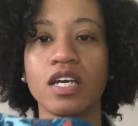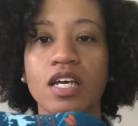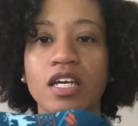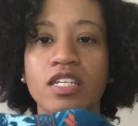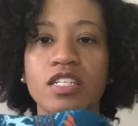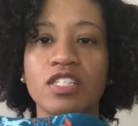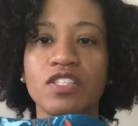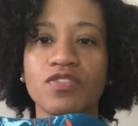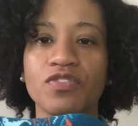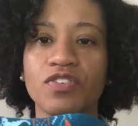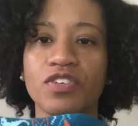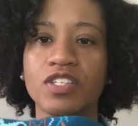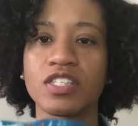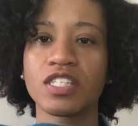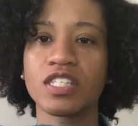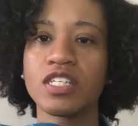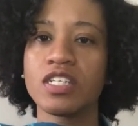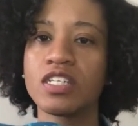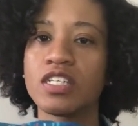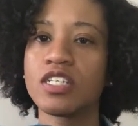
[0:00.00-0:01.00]
and it's
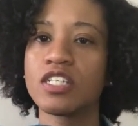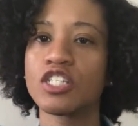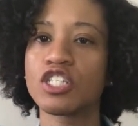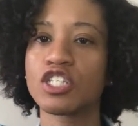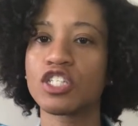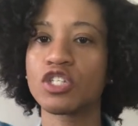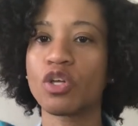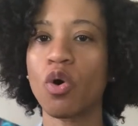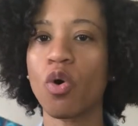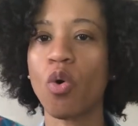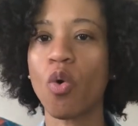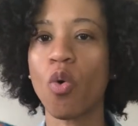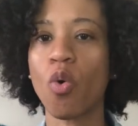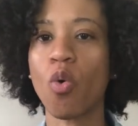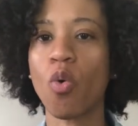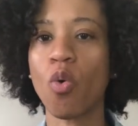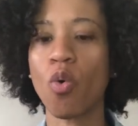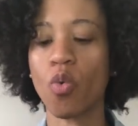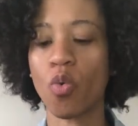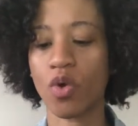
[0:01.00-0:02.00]
freezing,
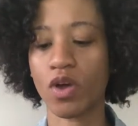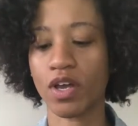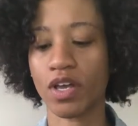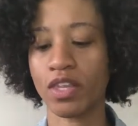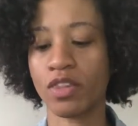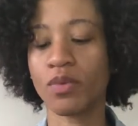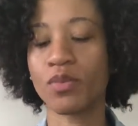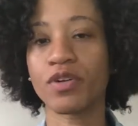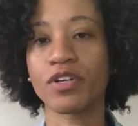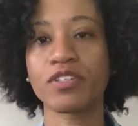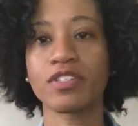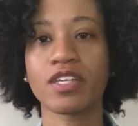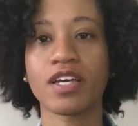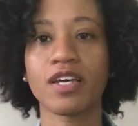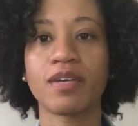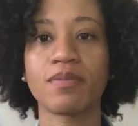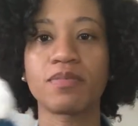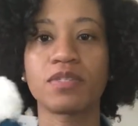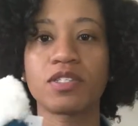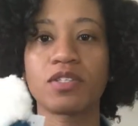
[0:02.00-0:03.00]
so in the
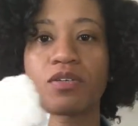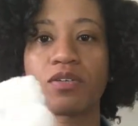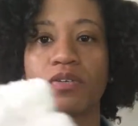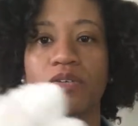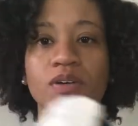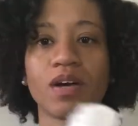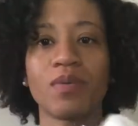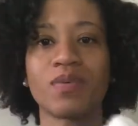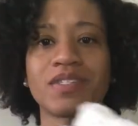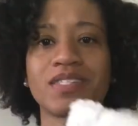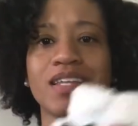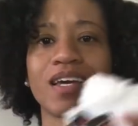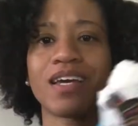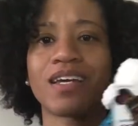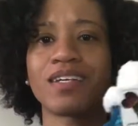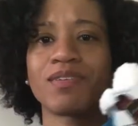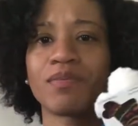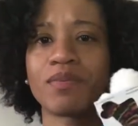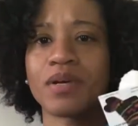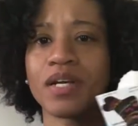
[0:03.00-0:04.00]
wintertime, so I was
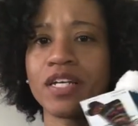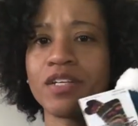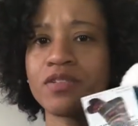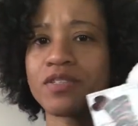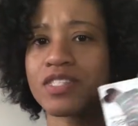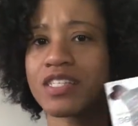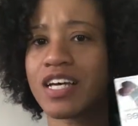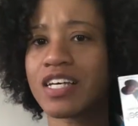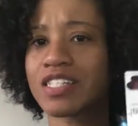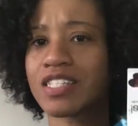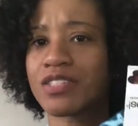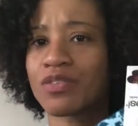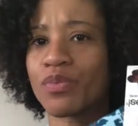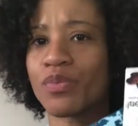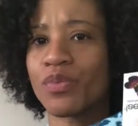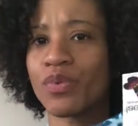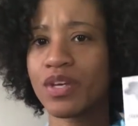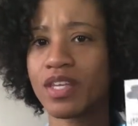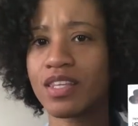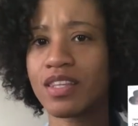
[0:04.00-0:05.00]
like, brand new socks
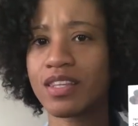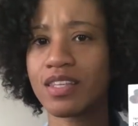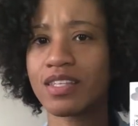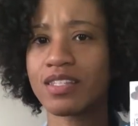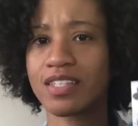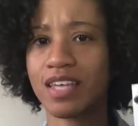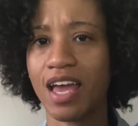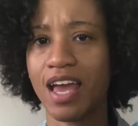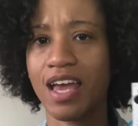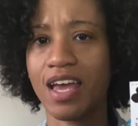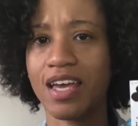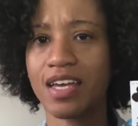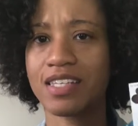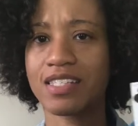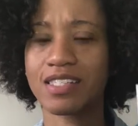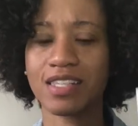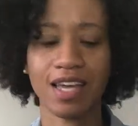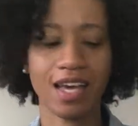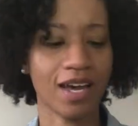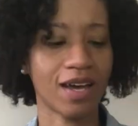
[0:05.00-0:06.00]
with
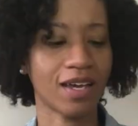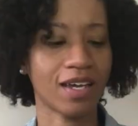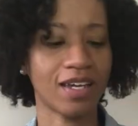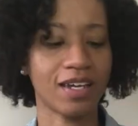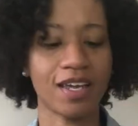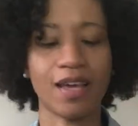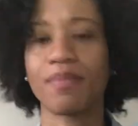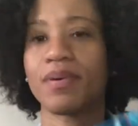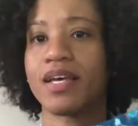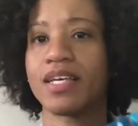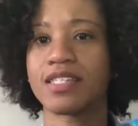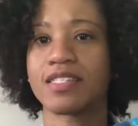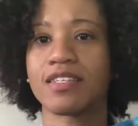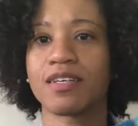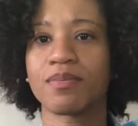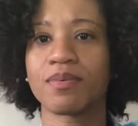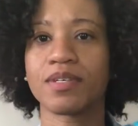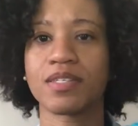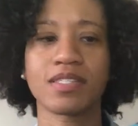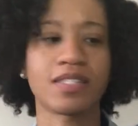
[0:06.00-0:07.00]
tags, I cannot pass up.
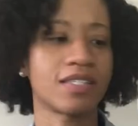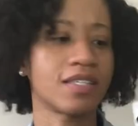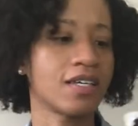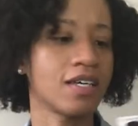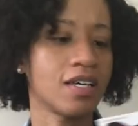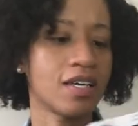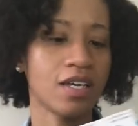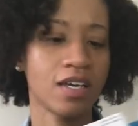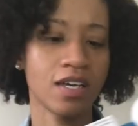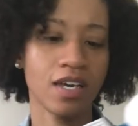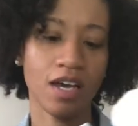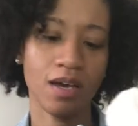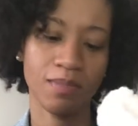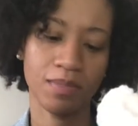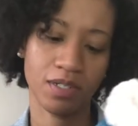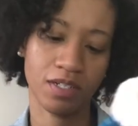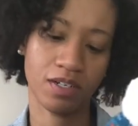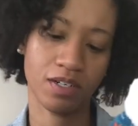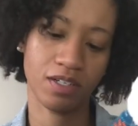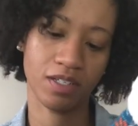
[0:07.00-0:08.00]
Because how
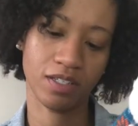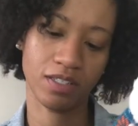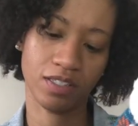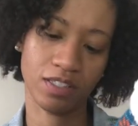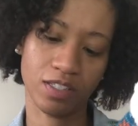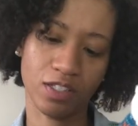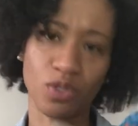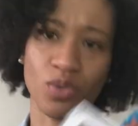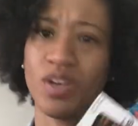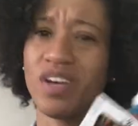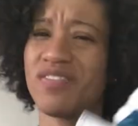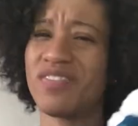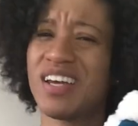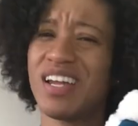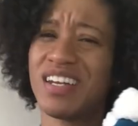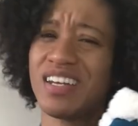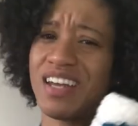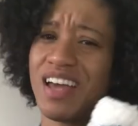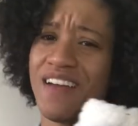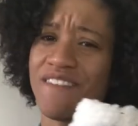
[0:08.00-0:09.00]
much are these? twelve
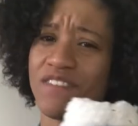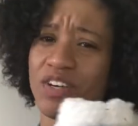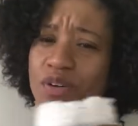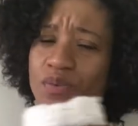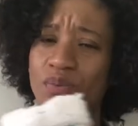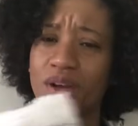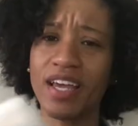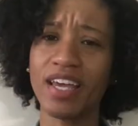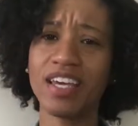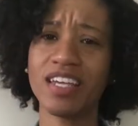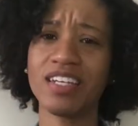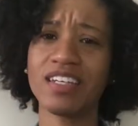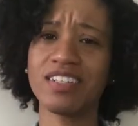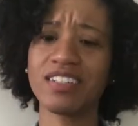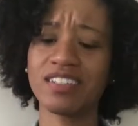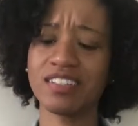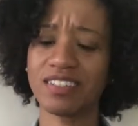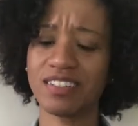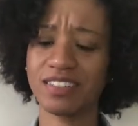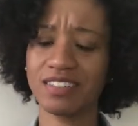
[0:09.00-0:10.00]
ninety-nine for the
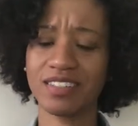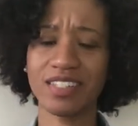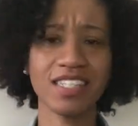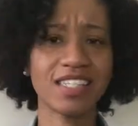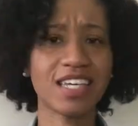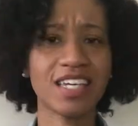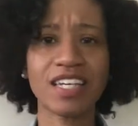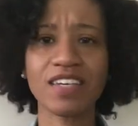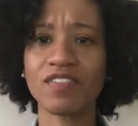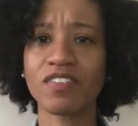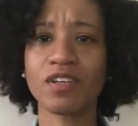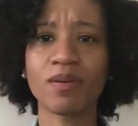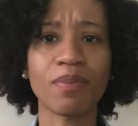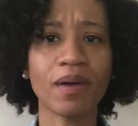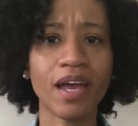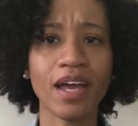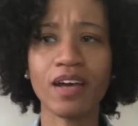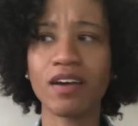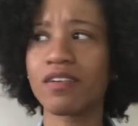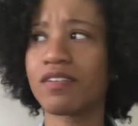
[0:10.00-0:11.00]
regular? These ain't even a
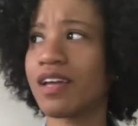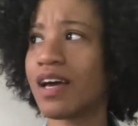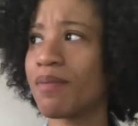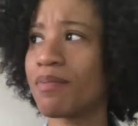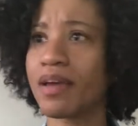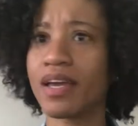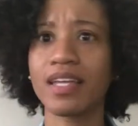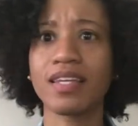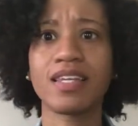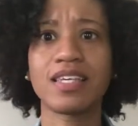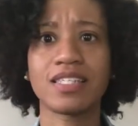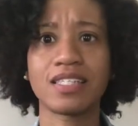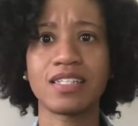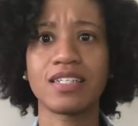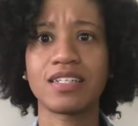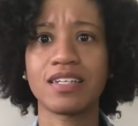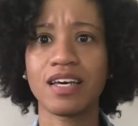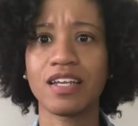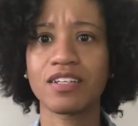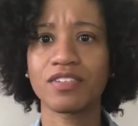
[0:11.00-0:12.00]
pound. I paid less than a
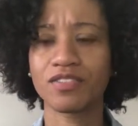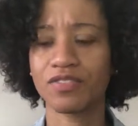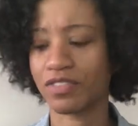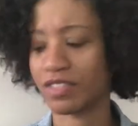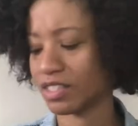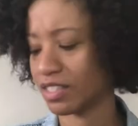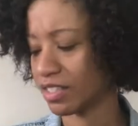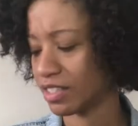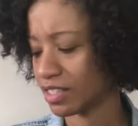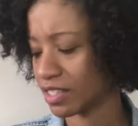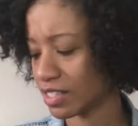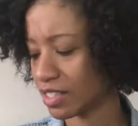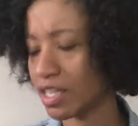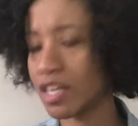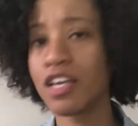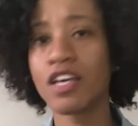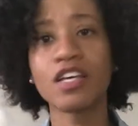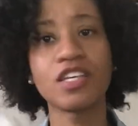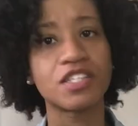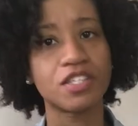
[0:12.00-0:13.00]
dollar for these.
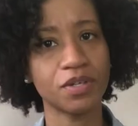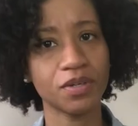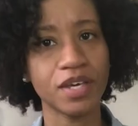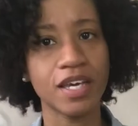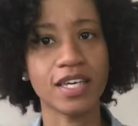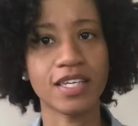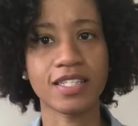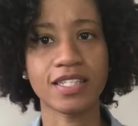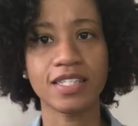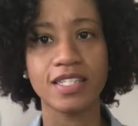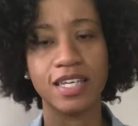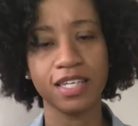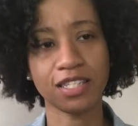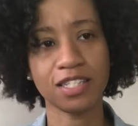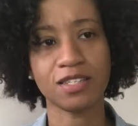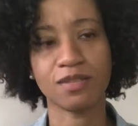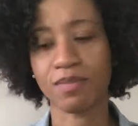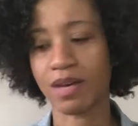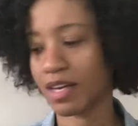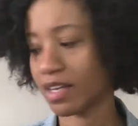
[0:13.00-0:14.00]
So yes,
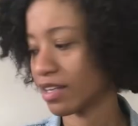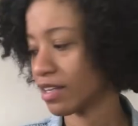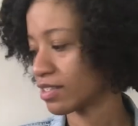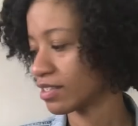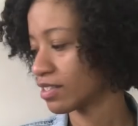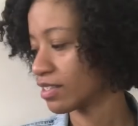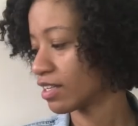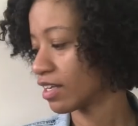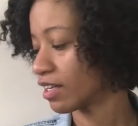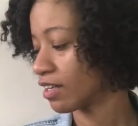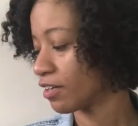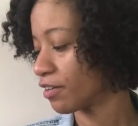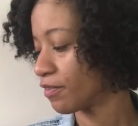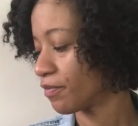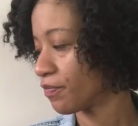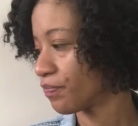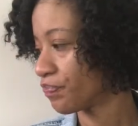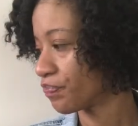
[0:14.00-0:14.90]
into my closet they go.